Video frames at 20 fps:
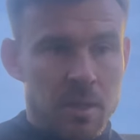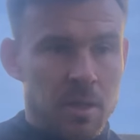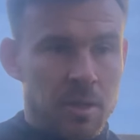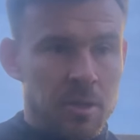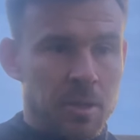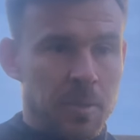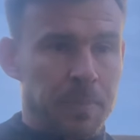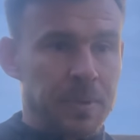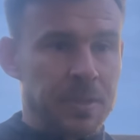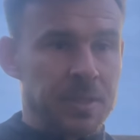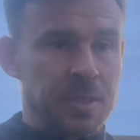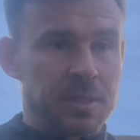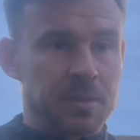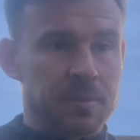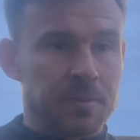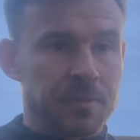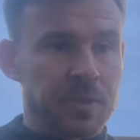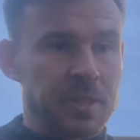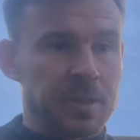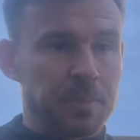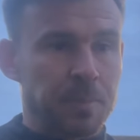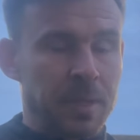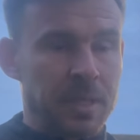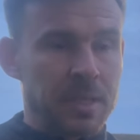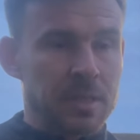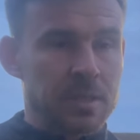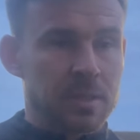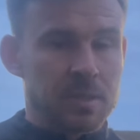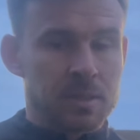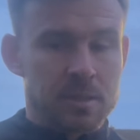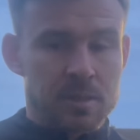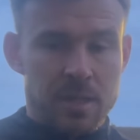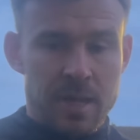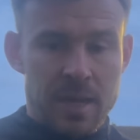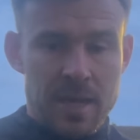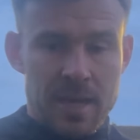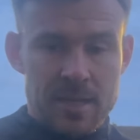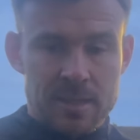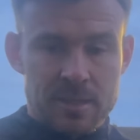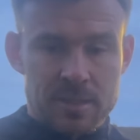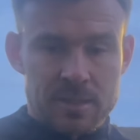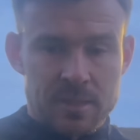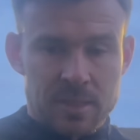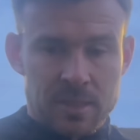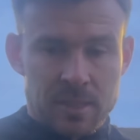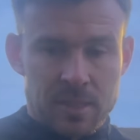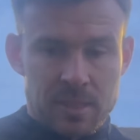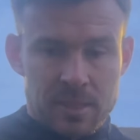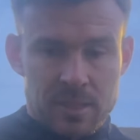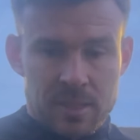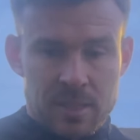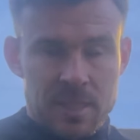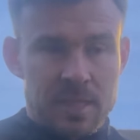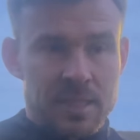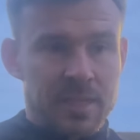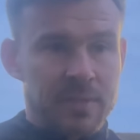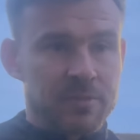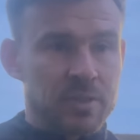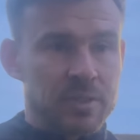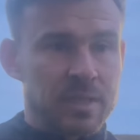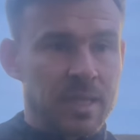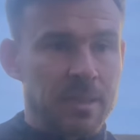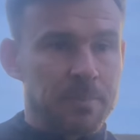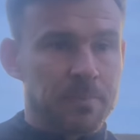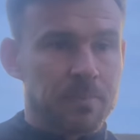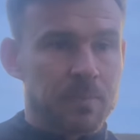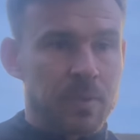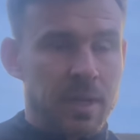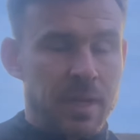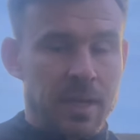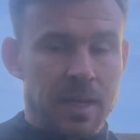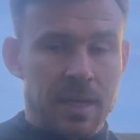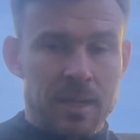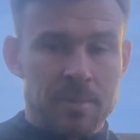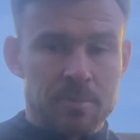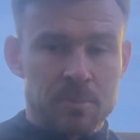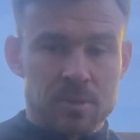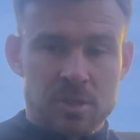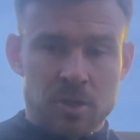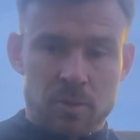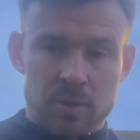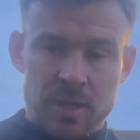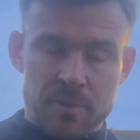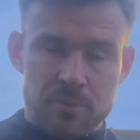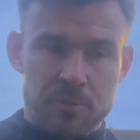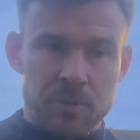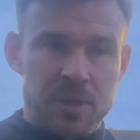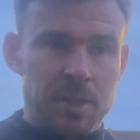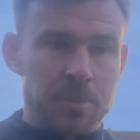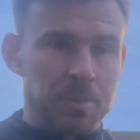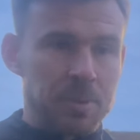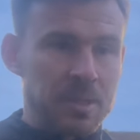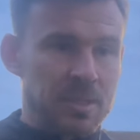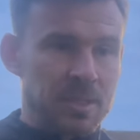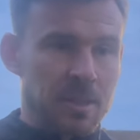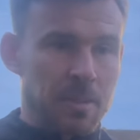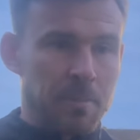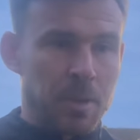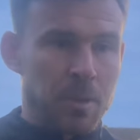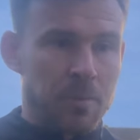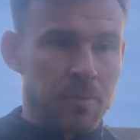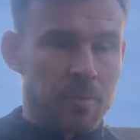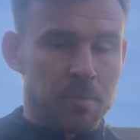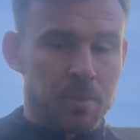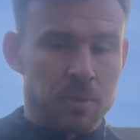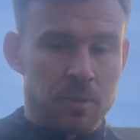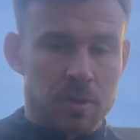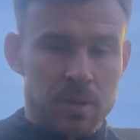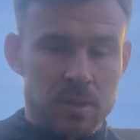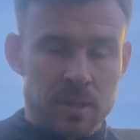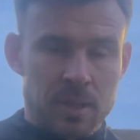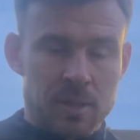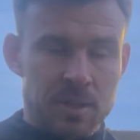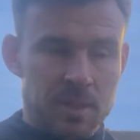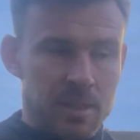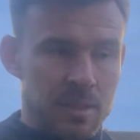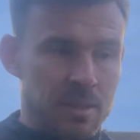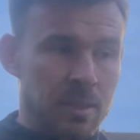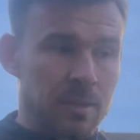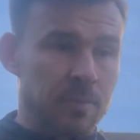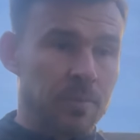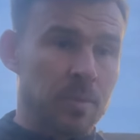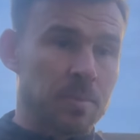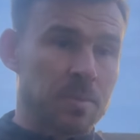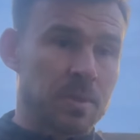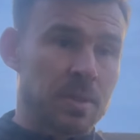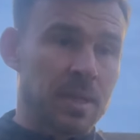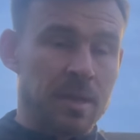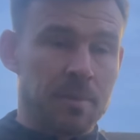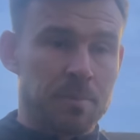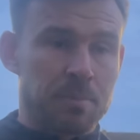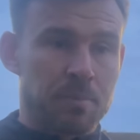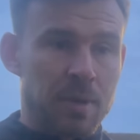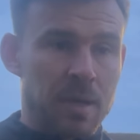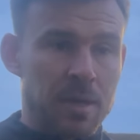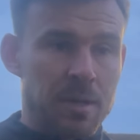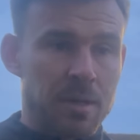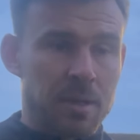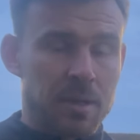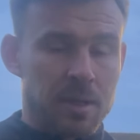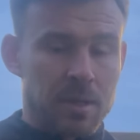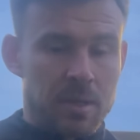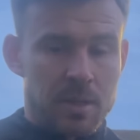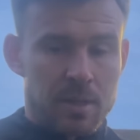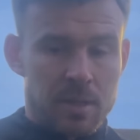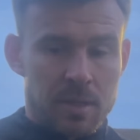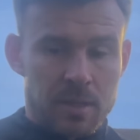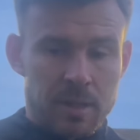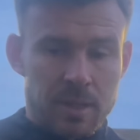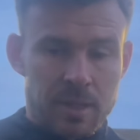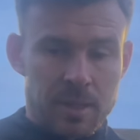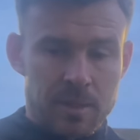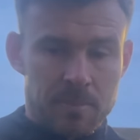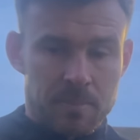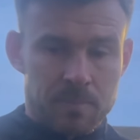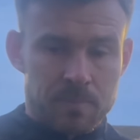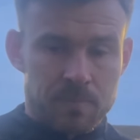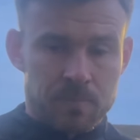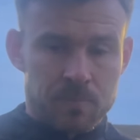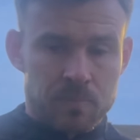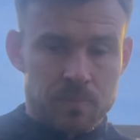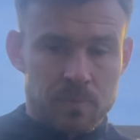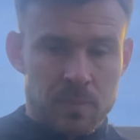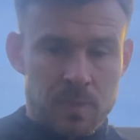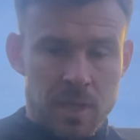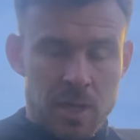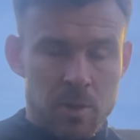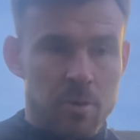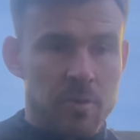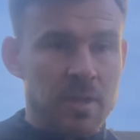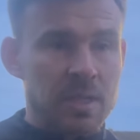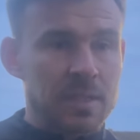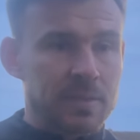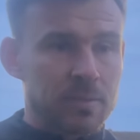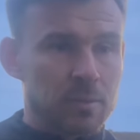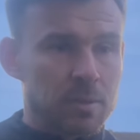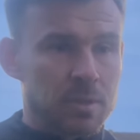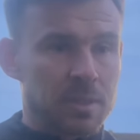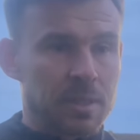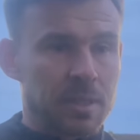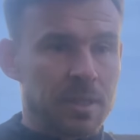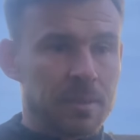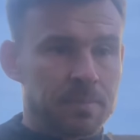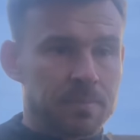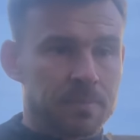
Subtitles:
competition for each places, and he gives us that. So yeah, really pleased to get them both on board, and I think you see from today, Brad, how aggressive was him, yeah.